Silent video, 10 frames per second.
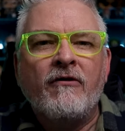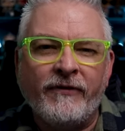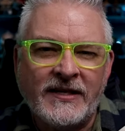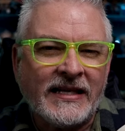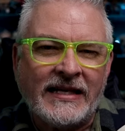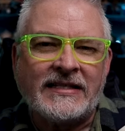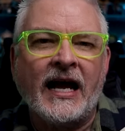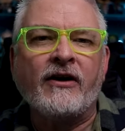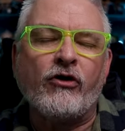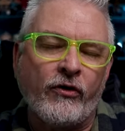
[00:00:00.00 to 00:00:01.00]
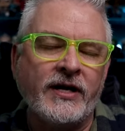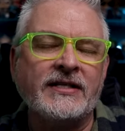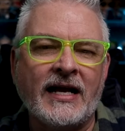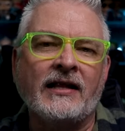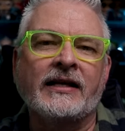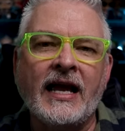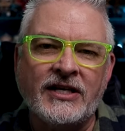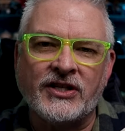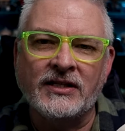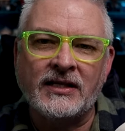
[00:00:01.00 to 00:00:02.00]
facing a ton of horrendous
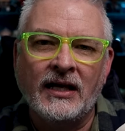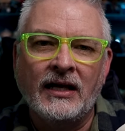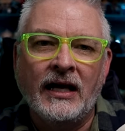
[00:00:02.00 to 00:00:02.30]
allegations.